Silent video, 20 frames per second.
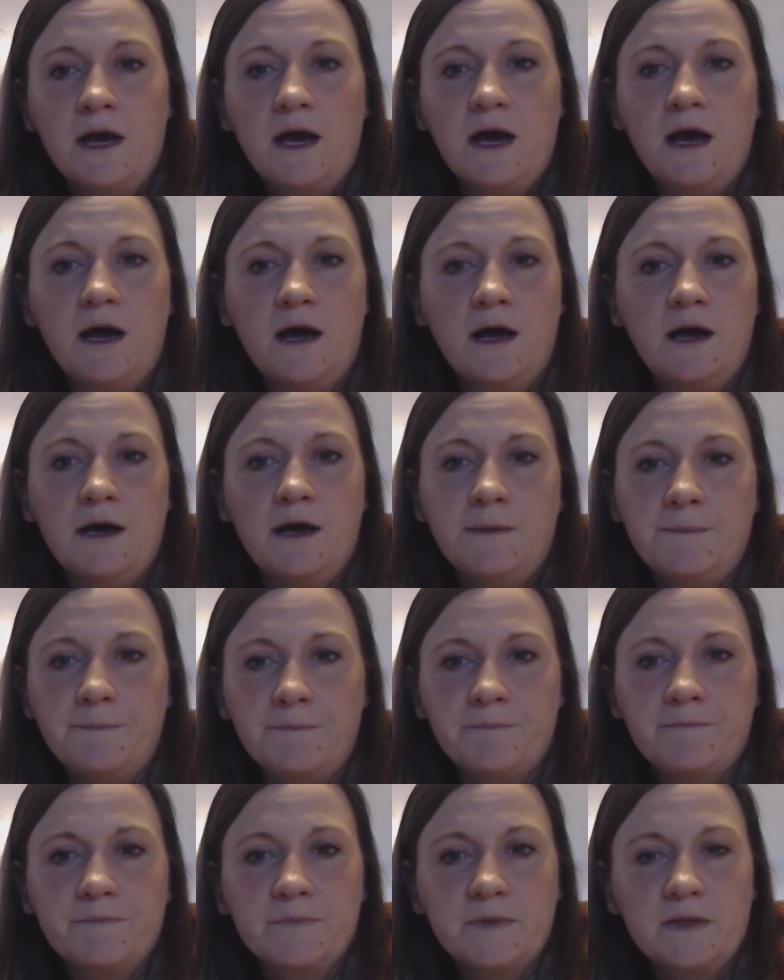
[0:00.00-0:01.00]

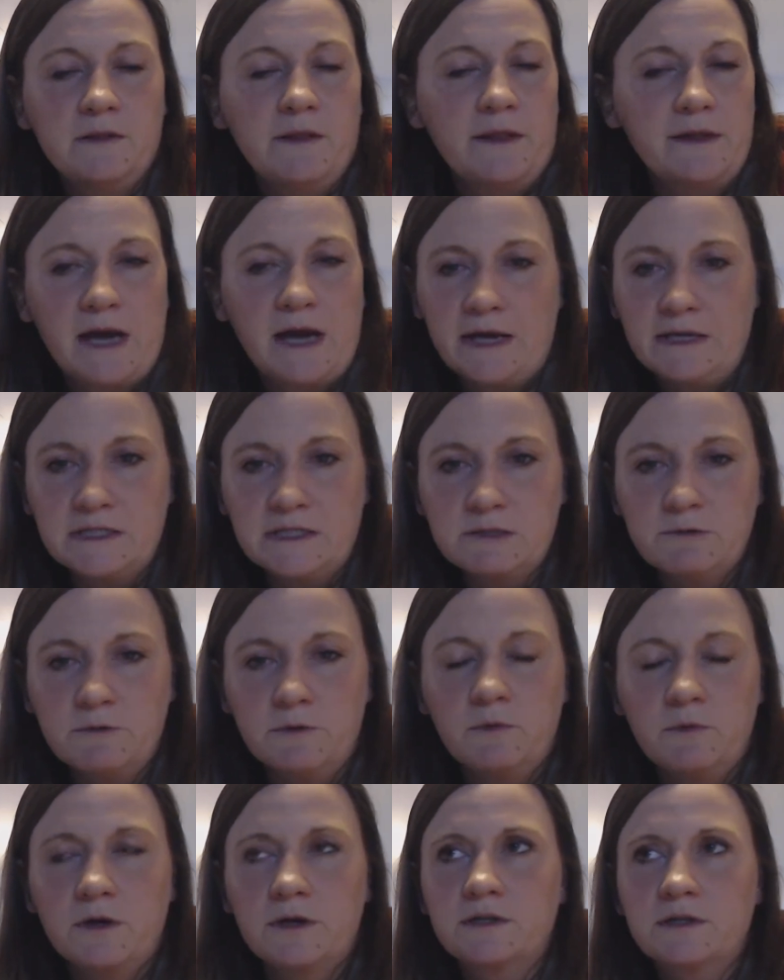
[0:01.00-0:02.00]
Ice
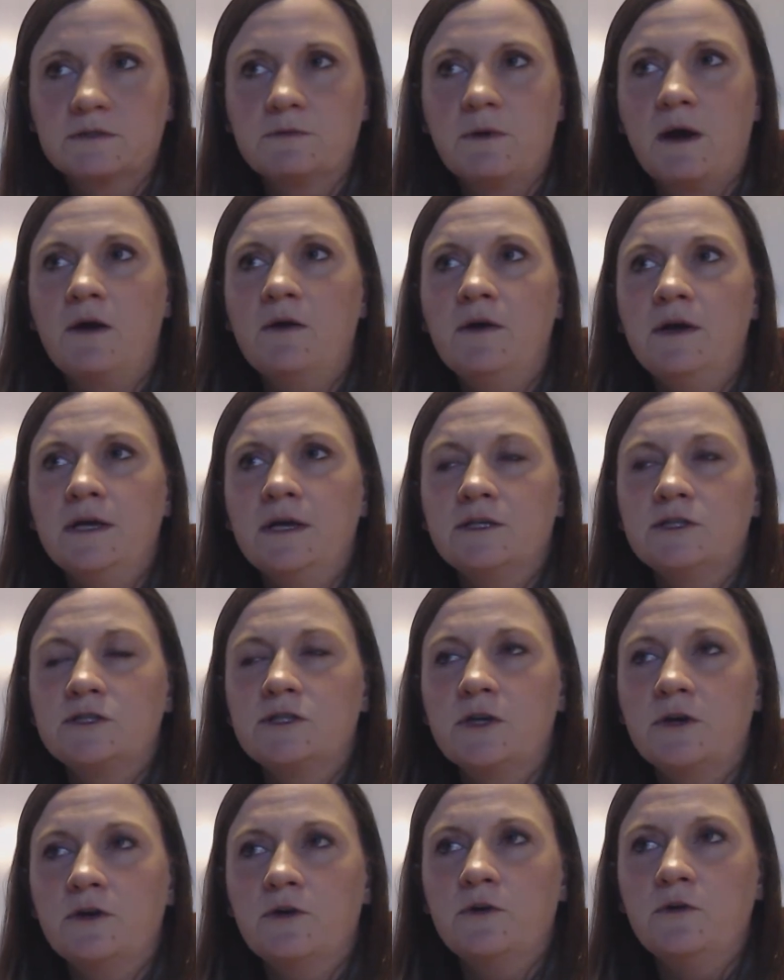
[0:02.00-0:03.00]
would work as well.
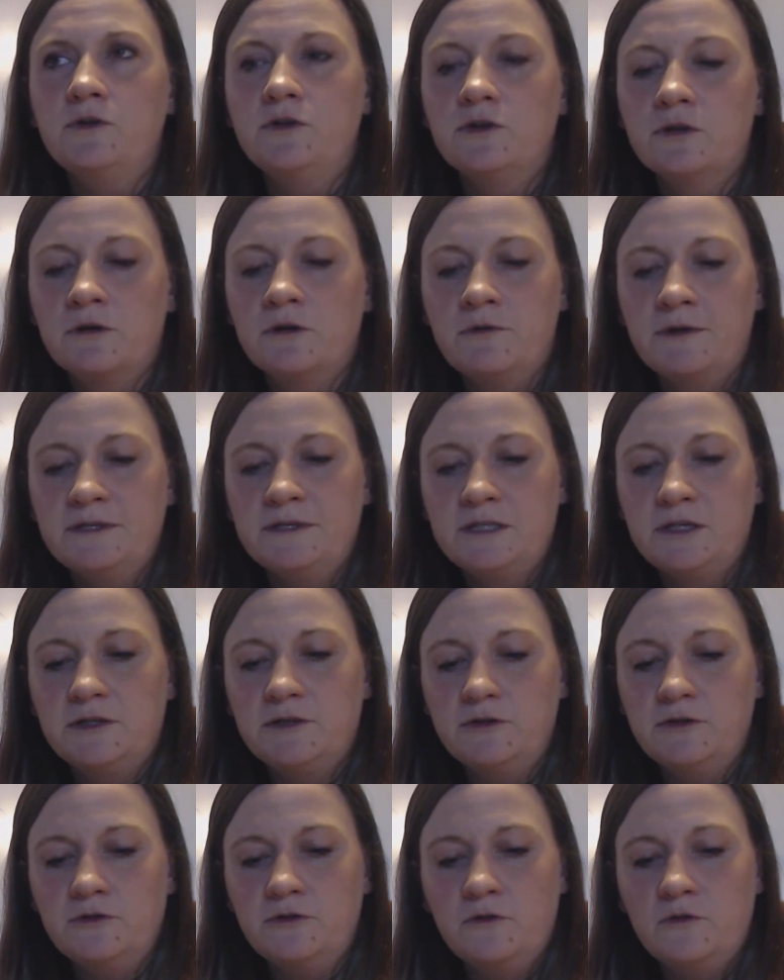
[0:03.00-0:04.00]
So you're going
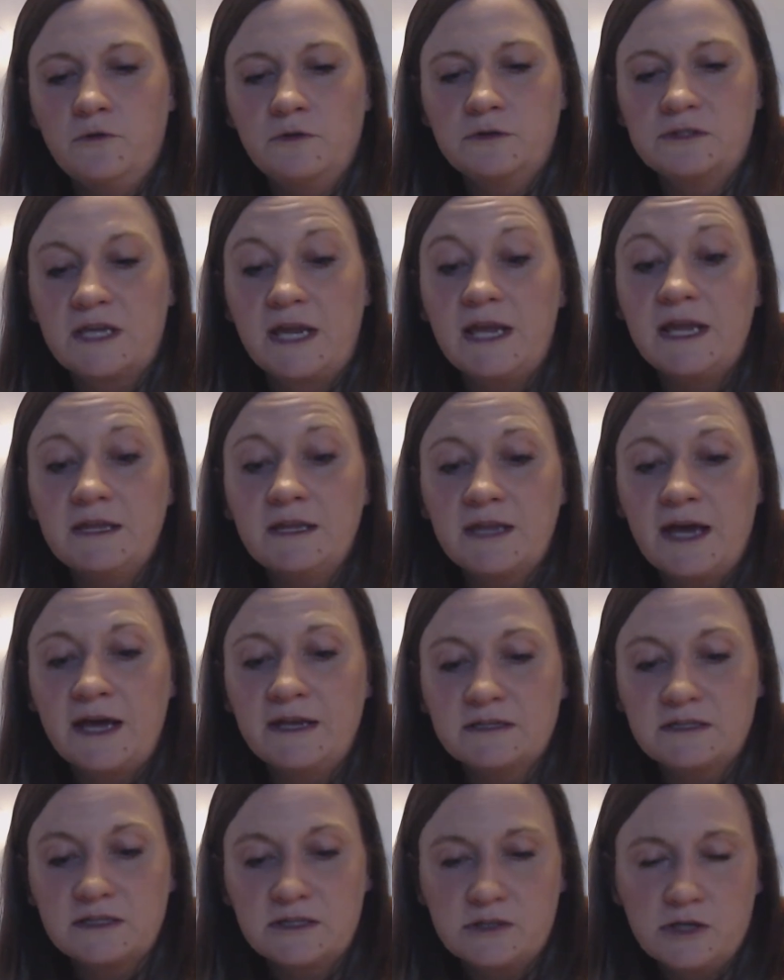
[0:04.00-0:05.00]
to take
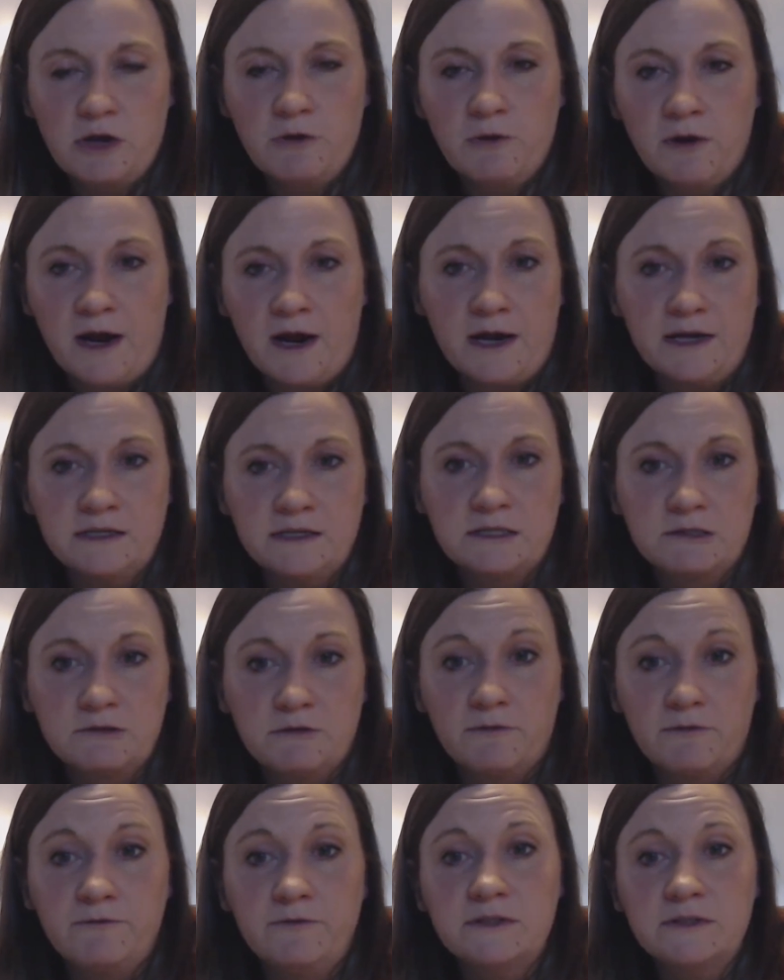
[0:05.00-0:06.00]
that snow or ice
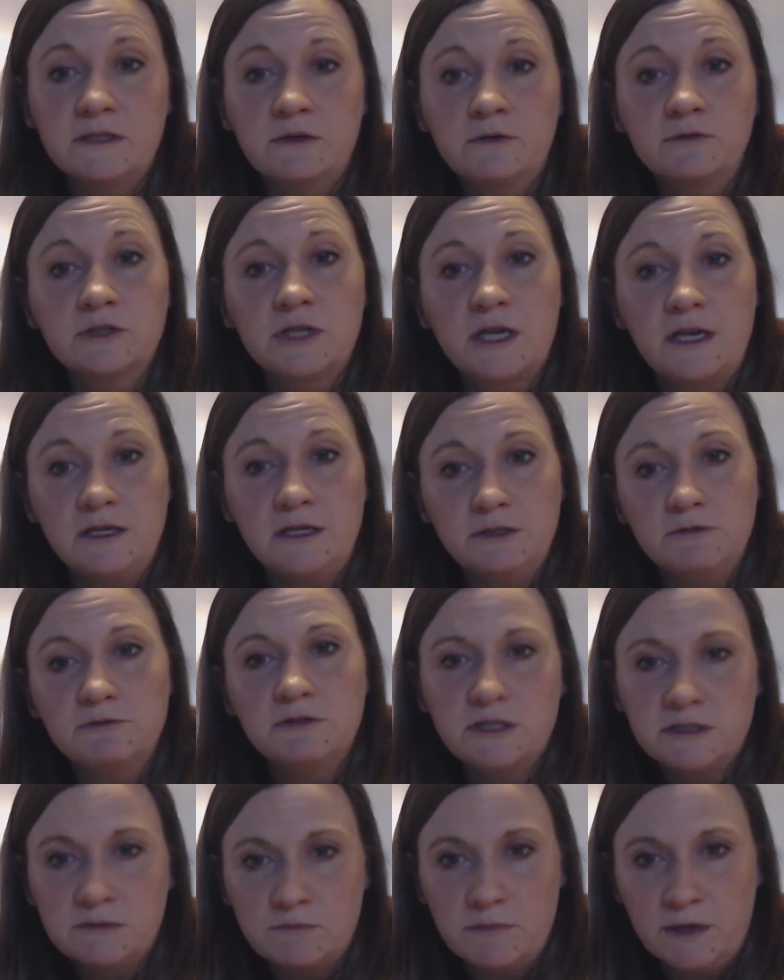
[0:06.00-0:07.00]
through a physical change,
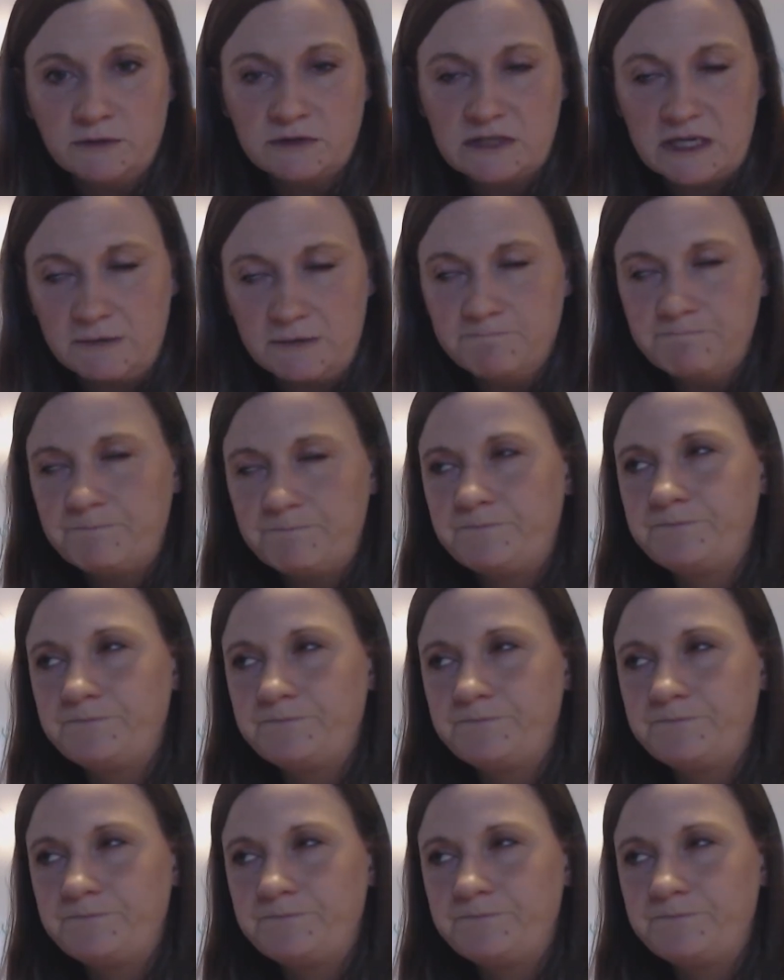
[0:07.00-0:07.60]
which is melting.